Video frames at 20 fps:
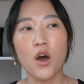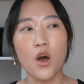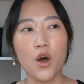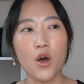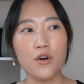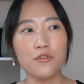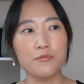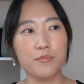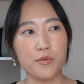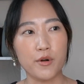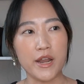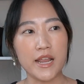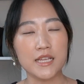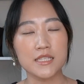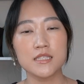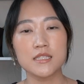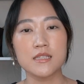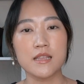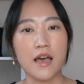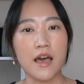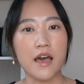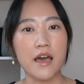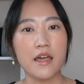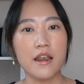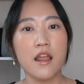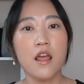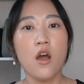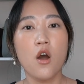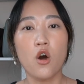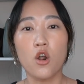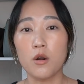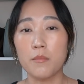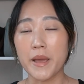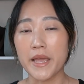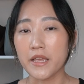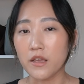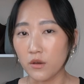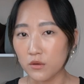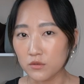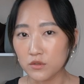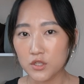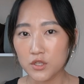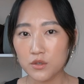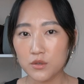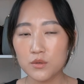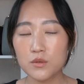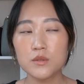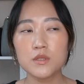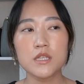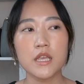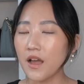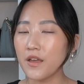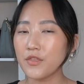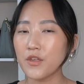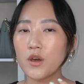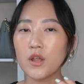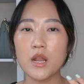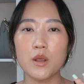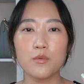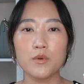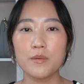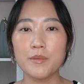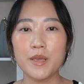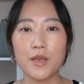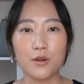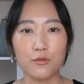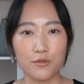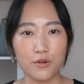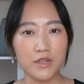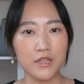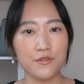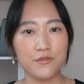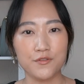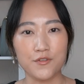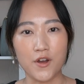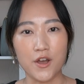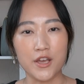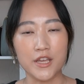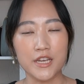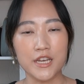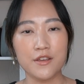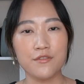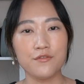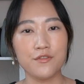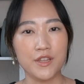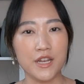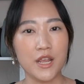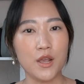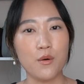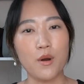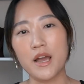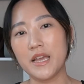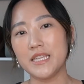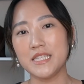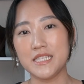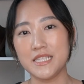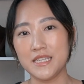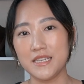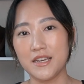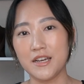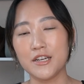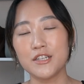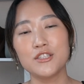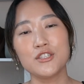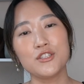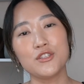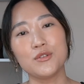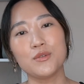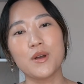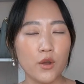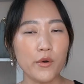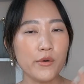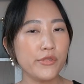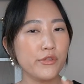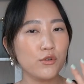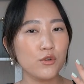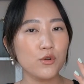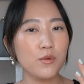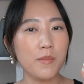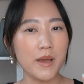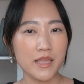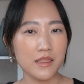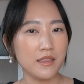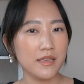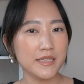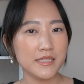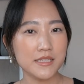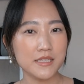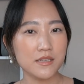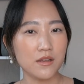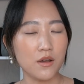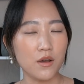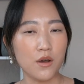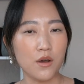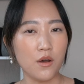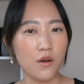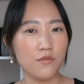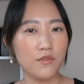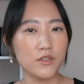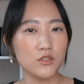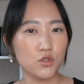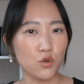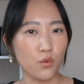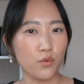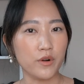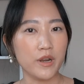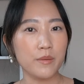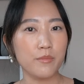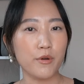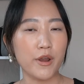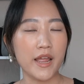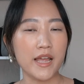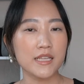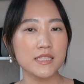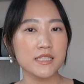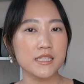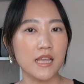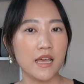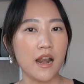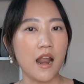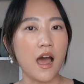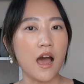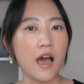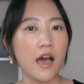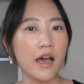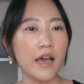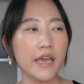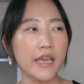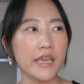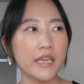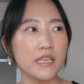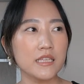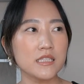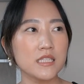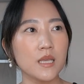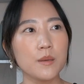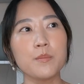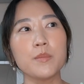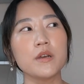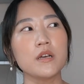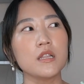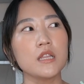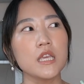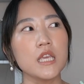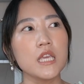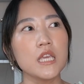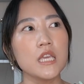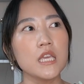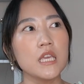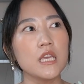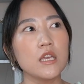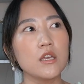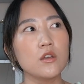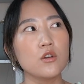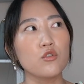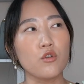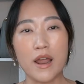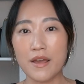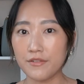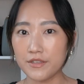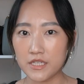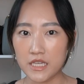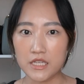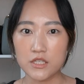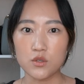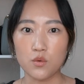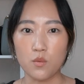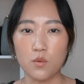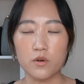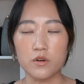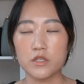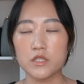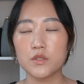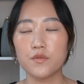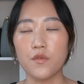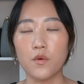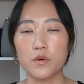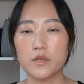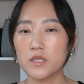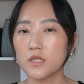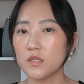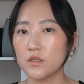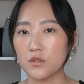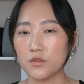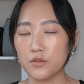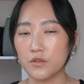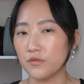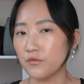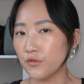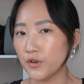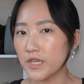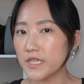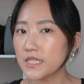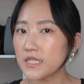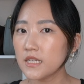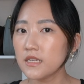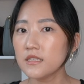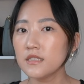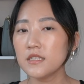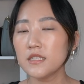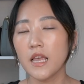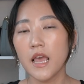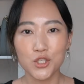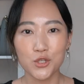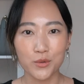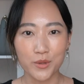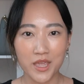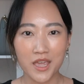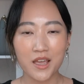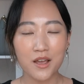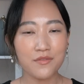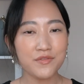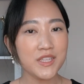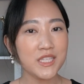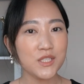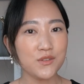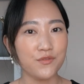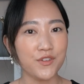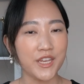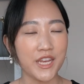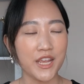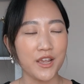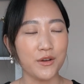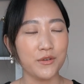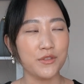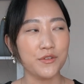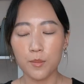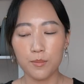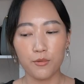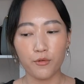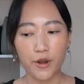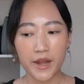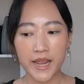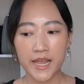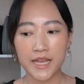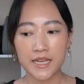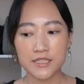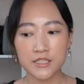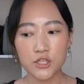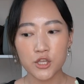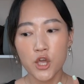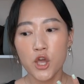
of brands that are my go-tos. I thought it would be a really fun video idea to go through my list of jewelry brands that I typically gravitate towards for certain reasons. To kick off this this video, a brand